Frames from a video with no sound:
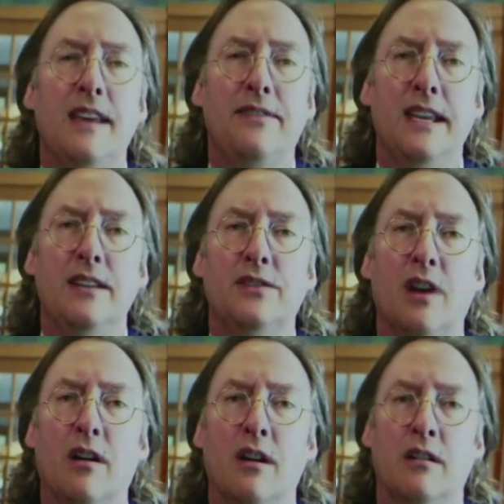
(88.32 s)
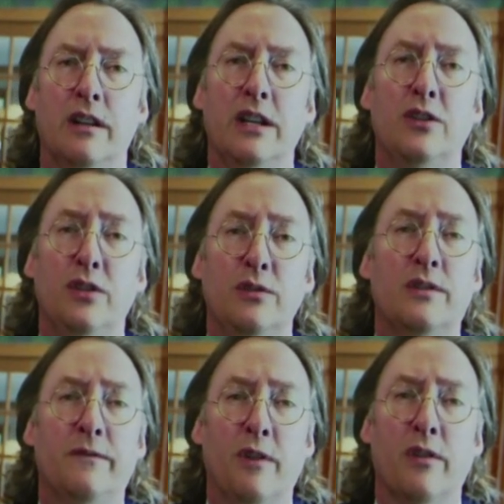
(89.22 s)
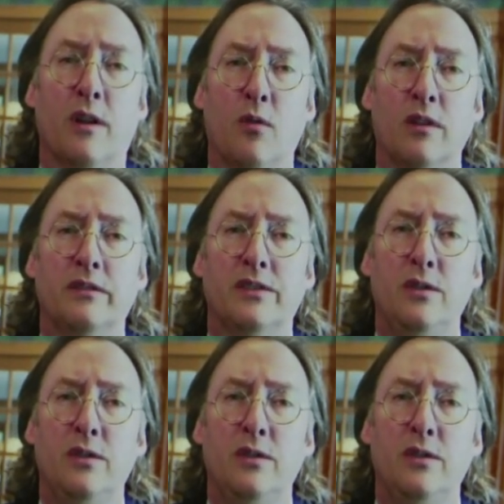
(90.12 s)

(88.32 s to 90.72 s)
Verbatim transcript: these are issues for the courts